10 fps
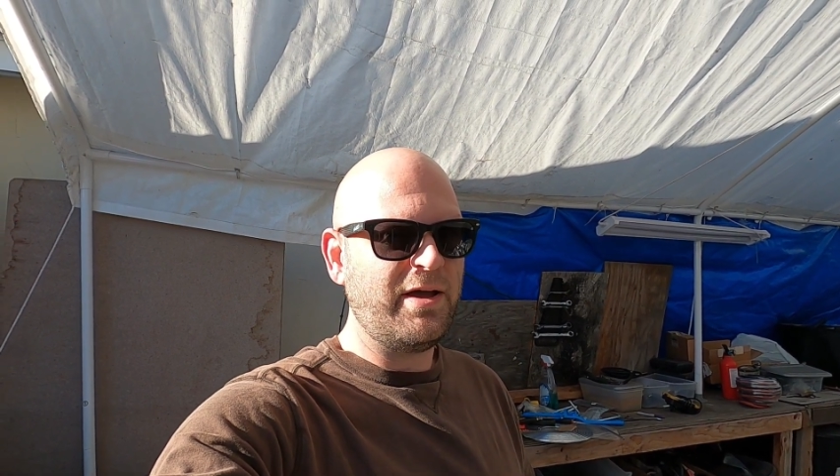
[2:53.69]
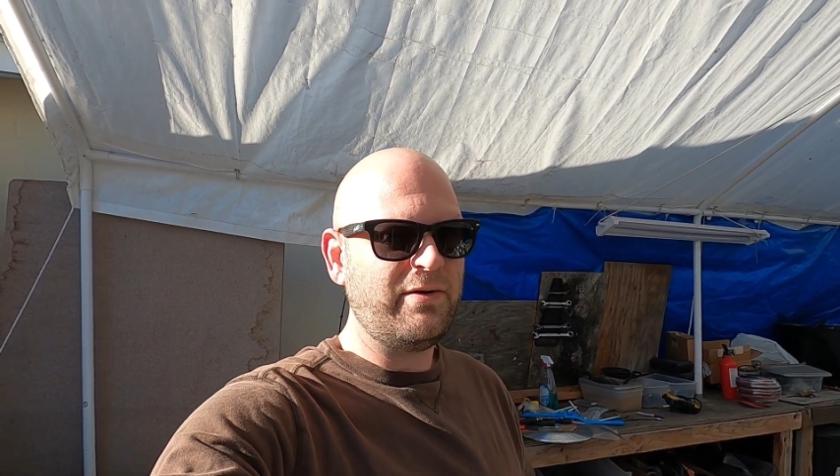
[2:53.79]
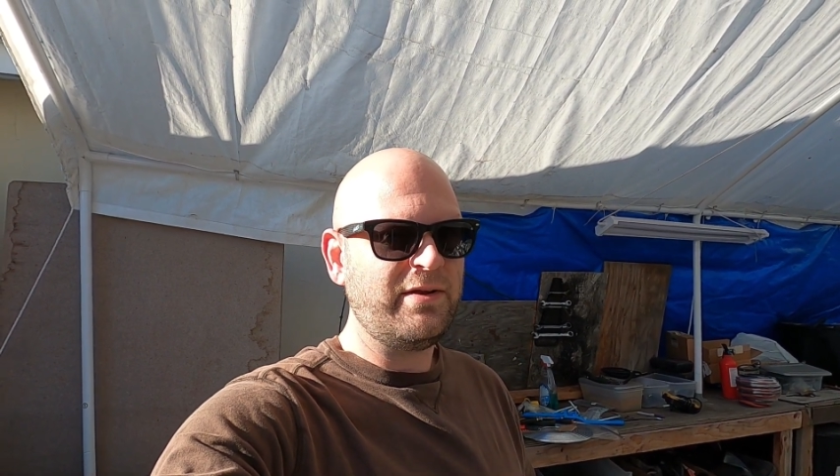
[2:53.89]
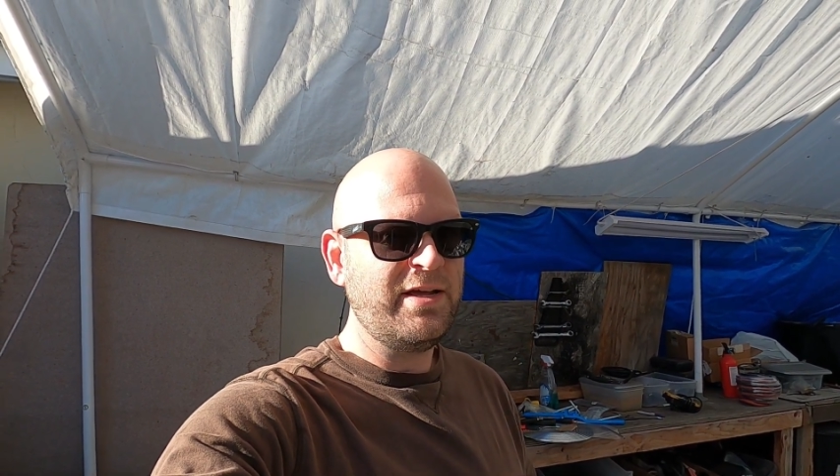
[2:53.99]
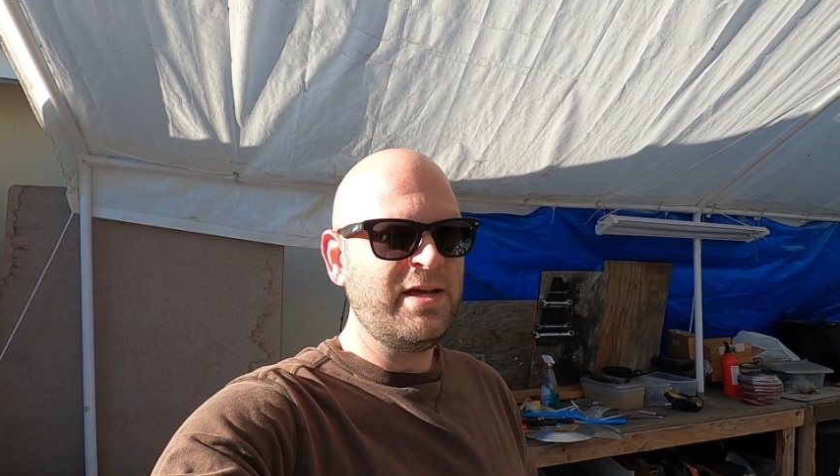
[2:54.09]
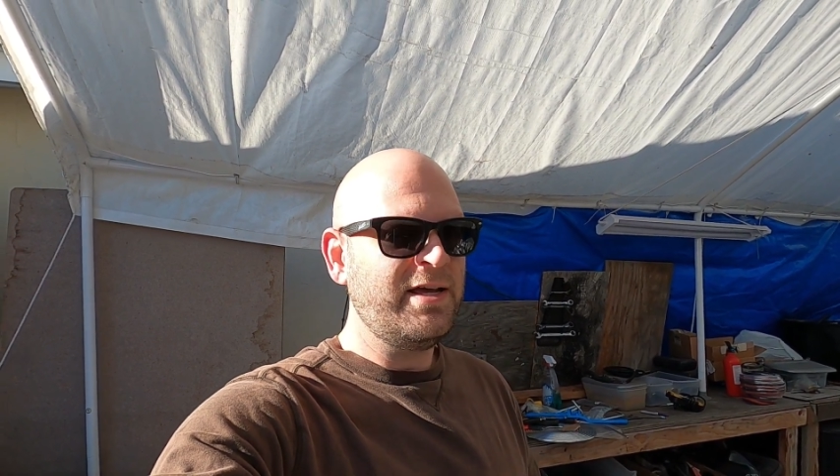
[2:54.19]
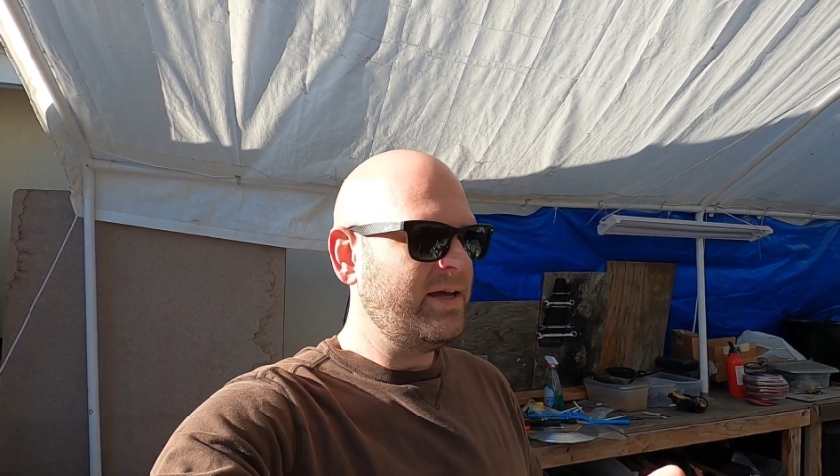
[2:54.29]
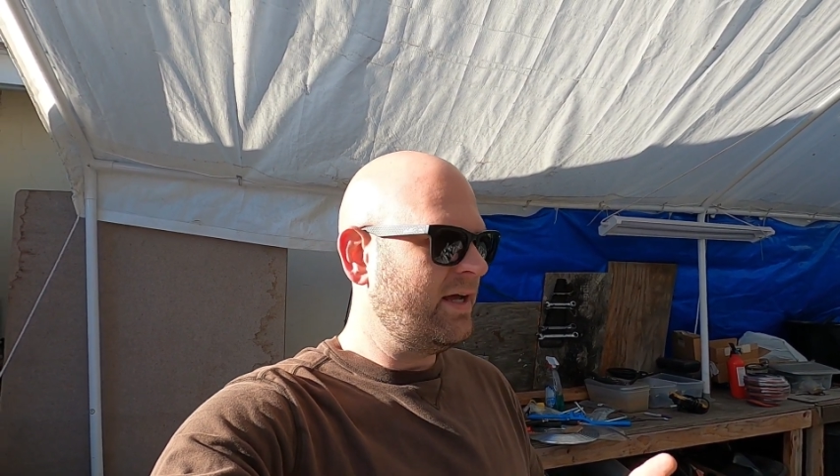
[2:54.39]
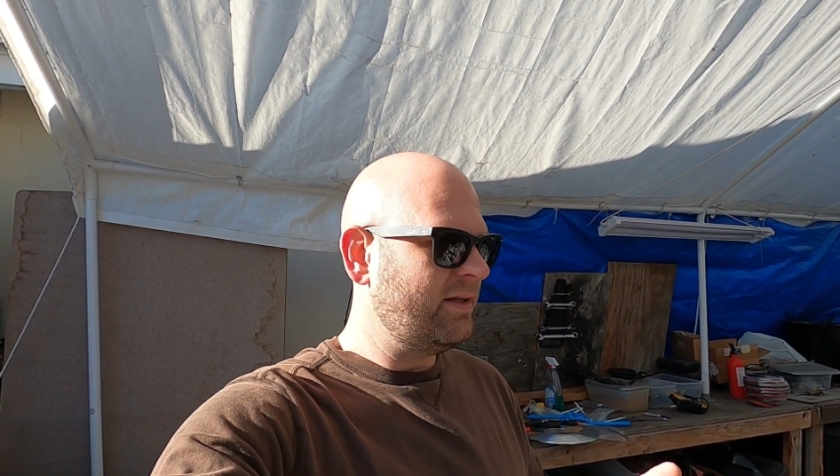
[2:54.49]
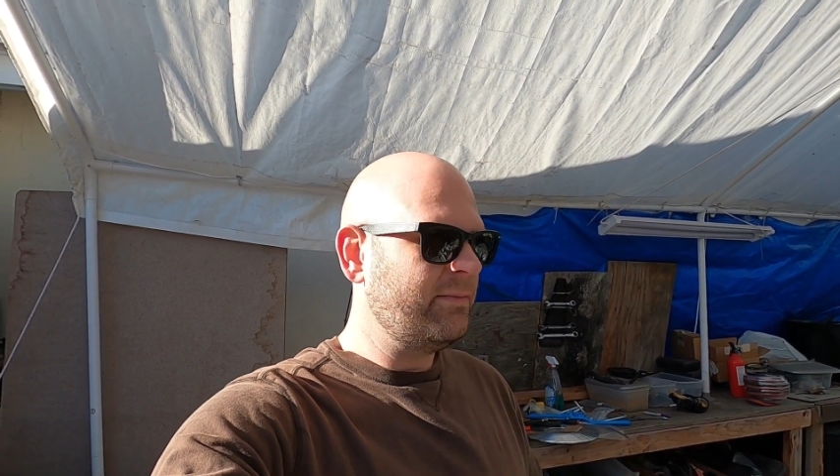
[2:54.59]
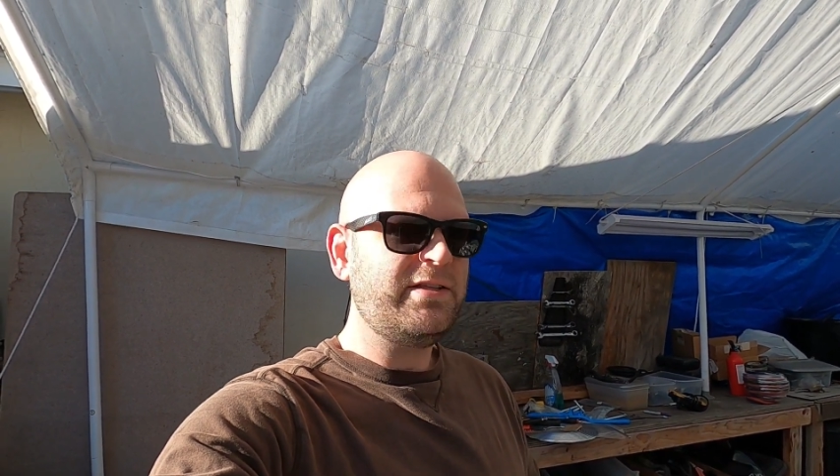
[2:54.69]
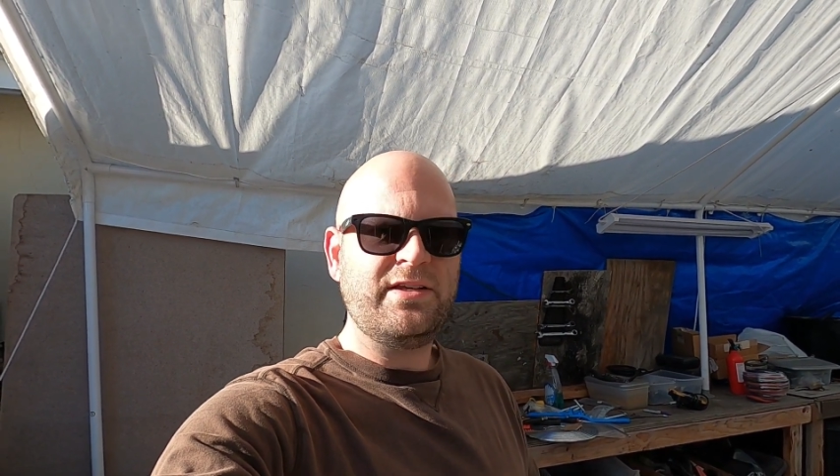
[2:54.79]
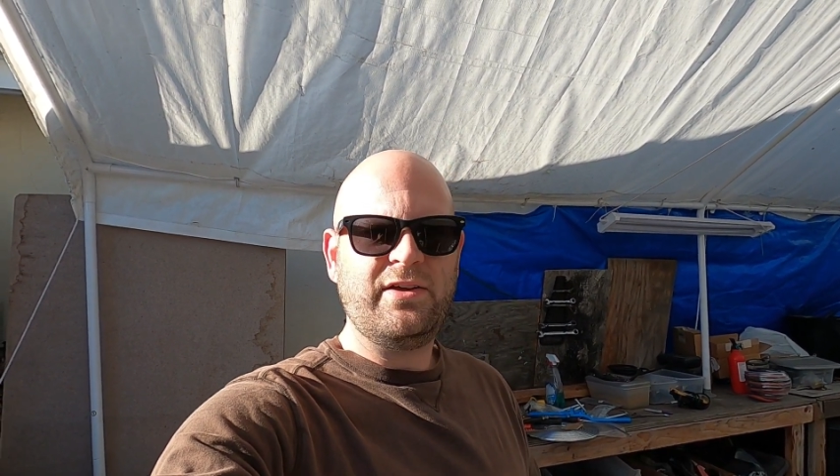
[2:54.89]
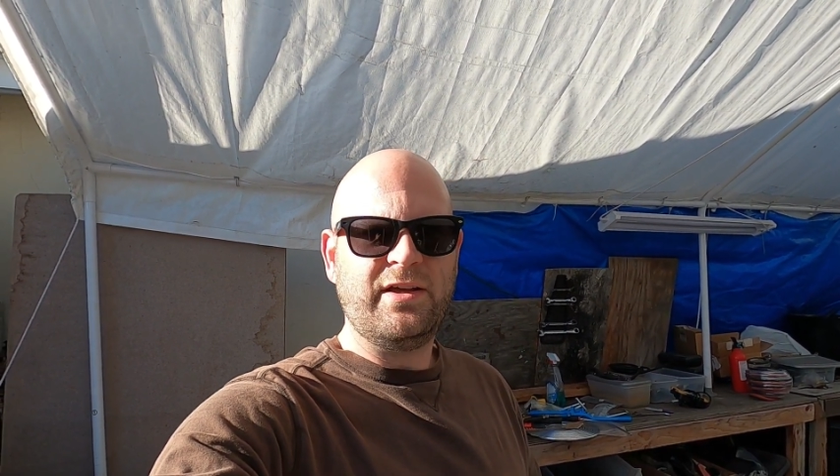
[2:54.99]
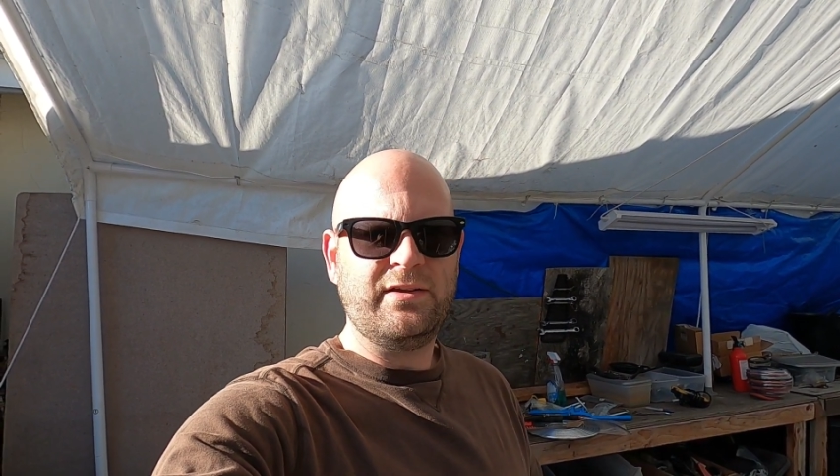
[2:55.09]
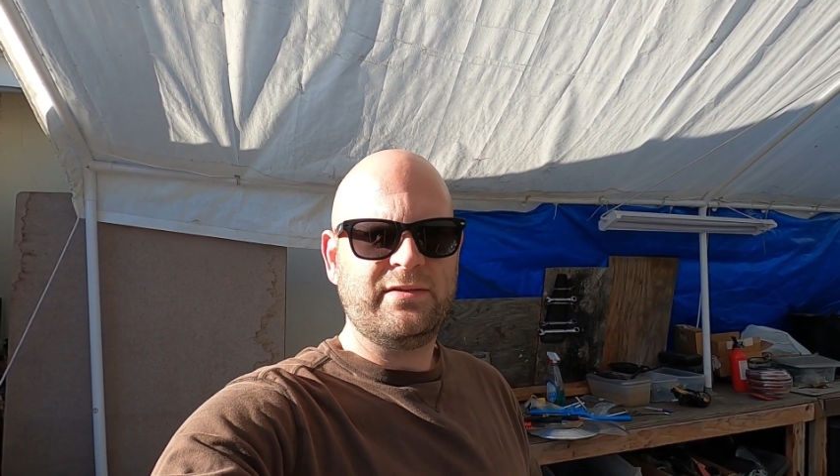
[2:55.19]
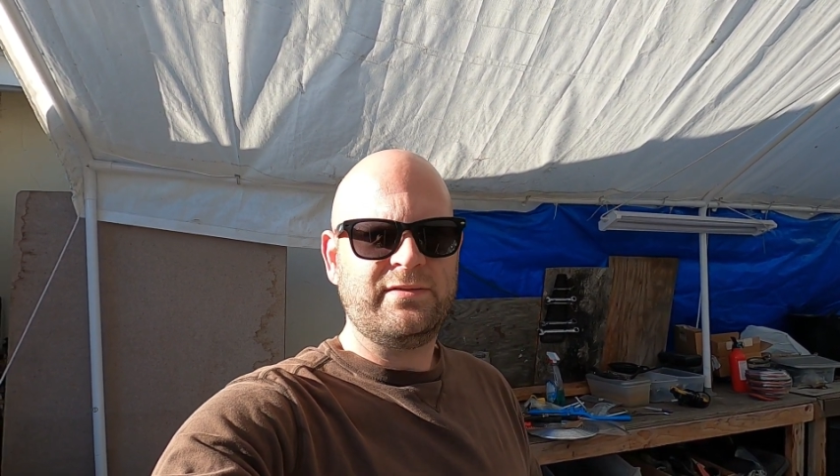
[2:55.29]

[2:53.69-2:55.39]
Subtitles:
out, and let me tell you,